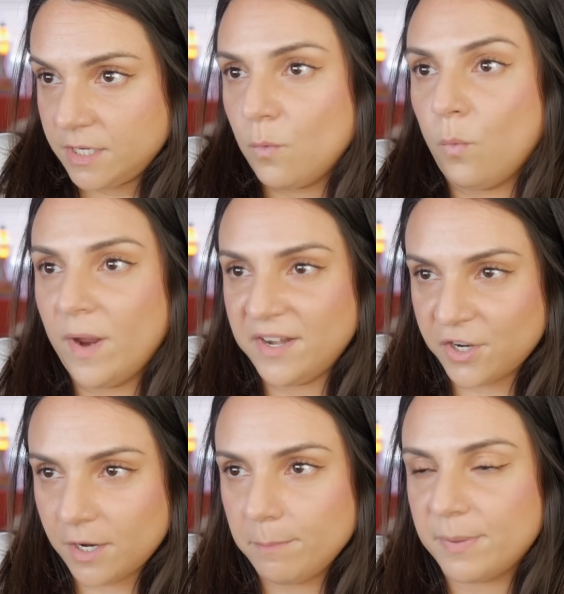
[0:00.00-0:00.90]

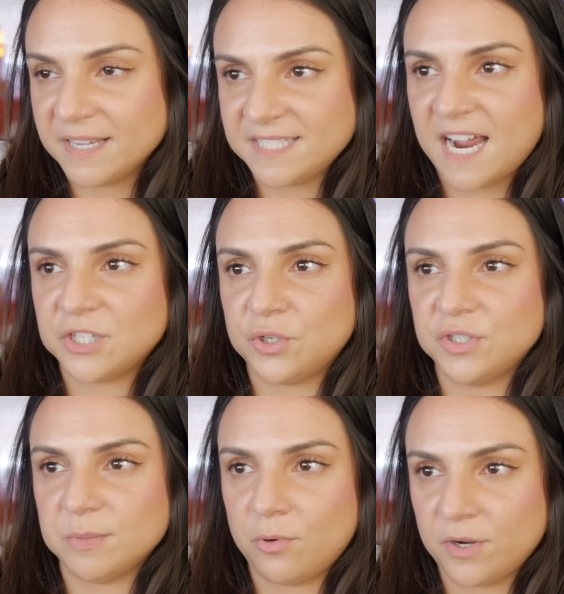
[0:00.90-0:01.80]
Winner, Best Actor in a
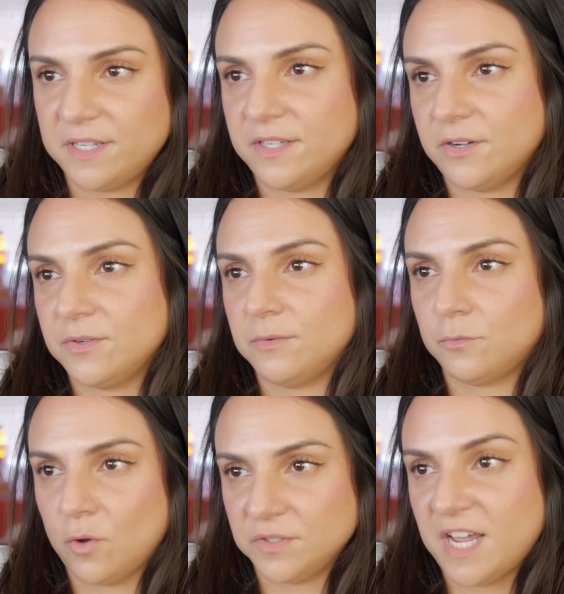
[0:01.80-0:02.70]
Supporting
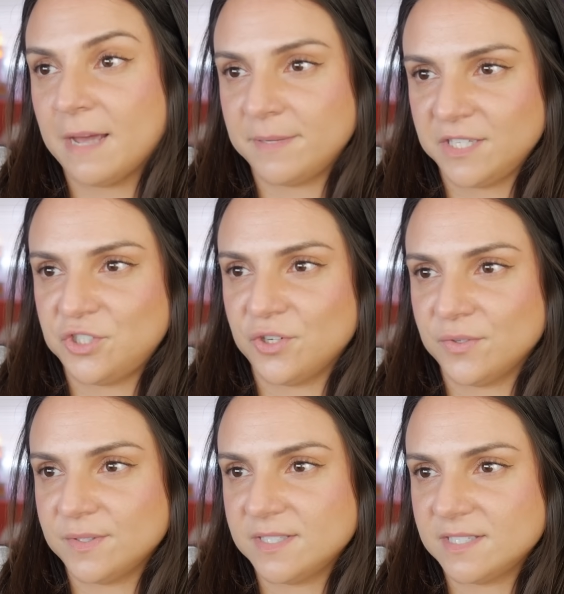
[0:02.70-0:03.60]
Role, Tommy Lee
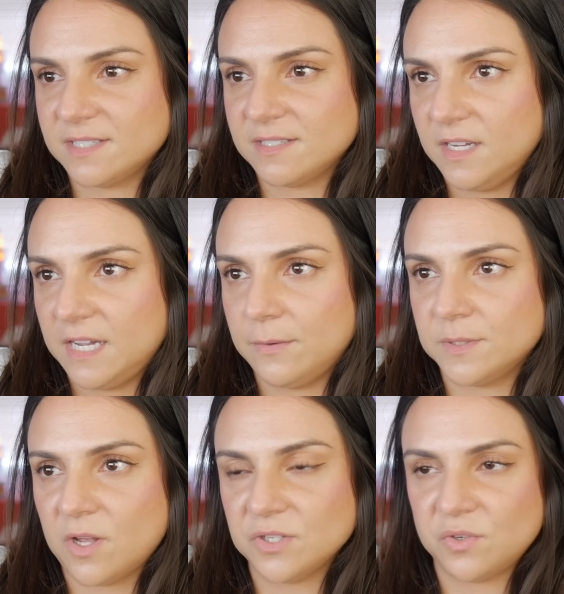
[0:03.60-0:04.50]
Jones. It was
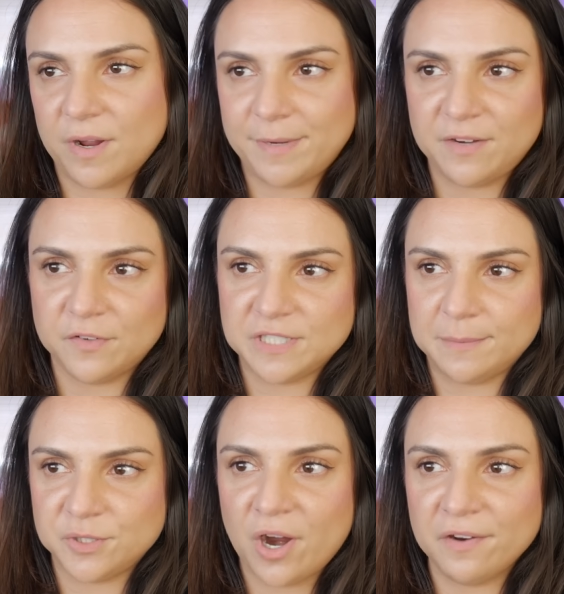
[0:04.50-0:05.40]
also nominated for
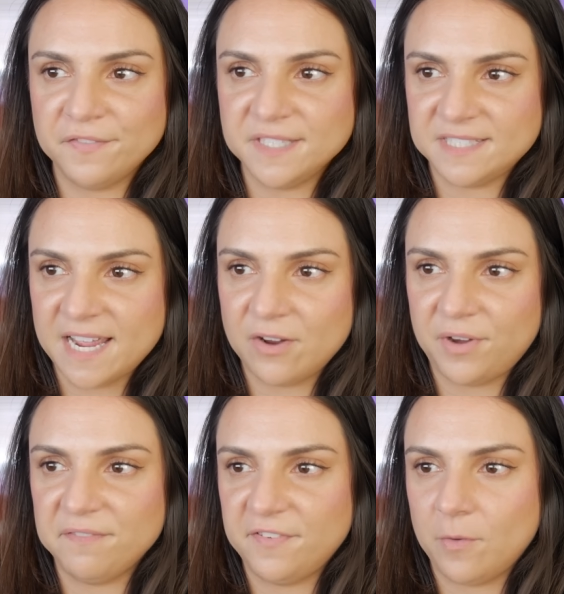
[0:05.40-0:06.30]
cinematography, sound,
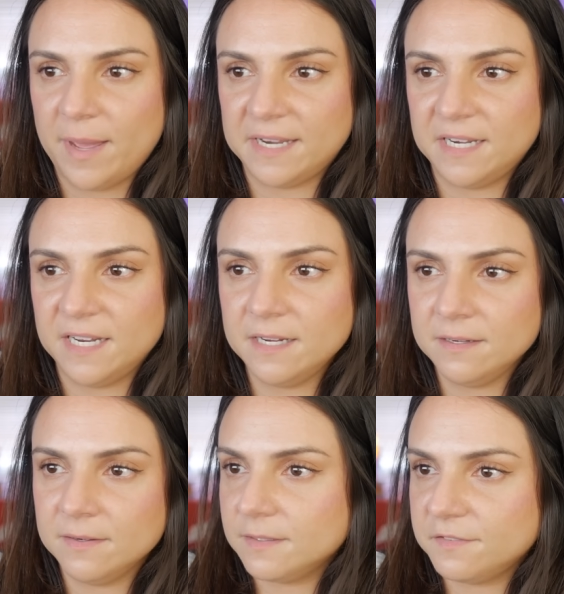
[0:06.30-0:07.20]
and film editing
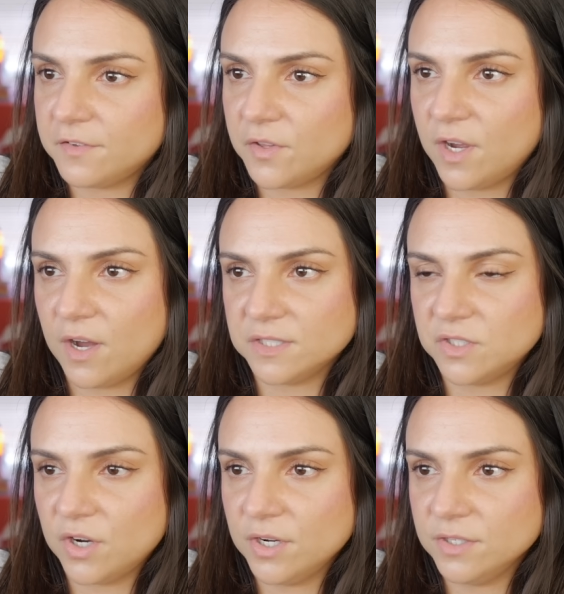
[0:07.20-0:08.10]
for the
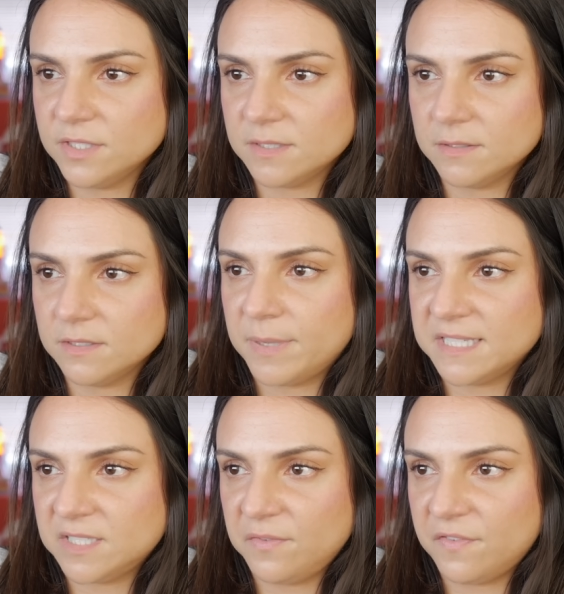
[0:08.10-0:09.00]
Oscars,
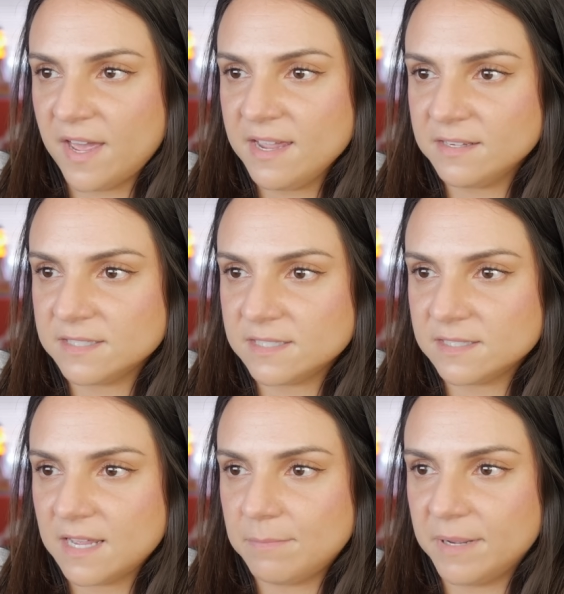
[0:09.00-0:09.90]
best
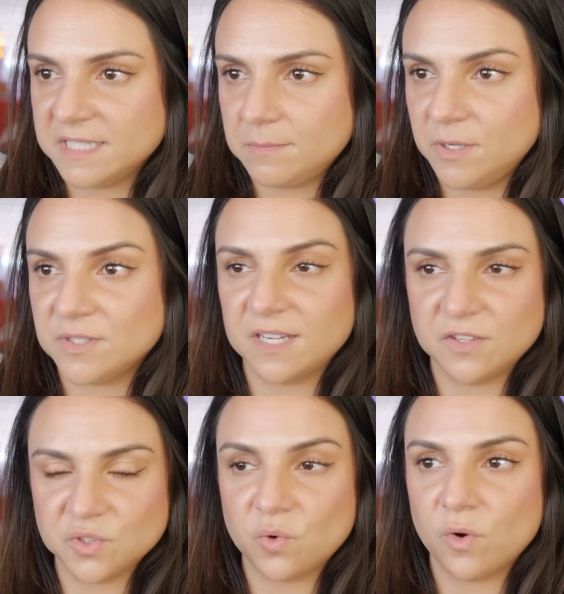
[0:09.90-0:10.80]
effects, and best music.
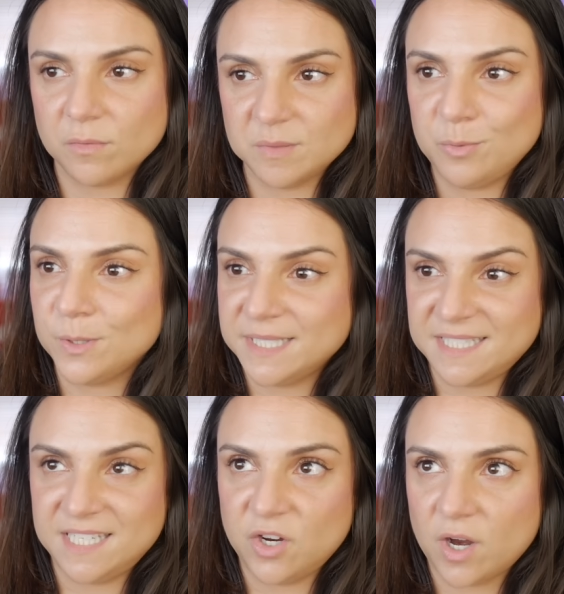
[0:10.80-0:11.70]
The score was
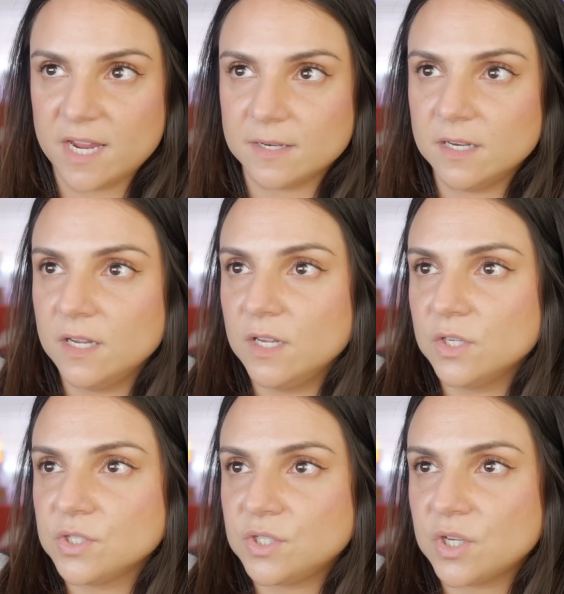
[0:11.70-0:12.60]
pretty great.
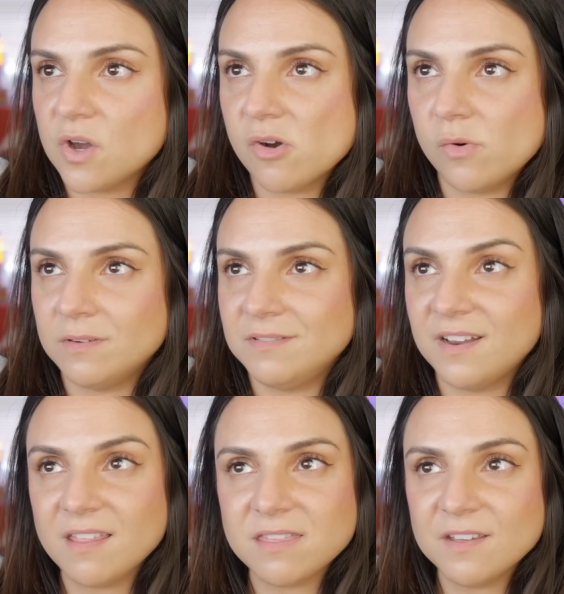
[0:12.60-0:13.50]
So,
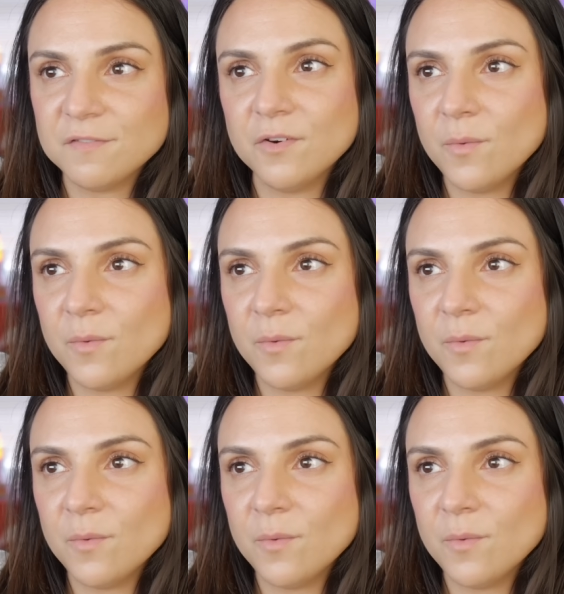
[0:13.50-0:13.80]
nothing for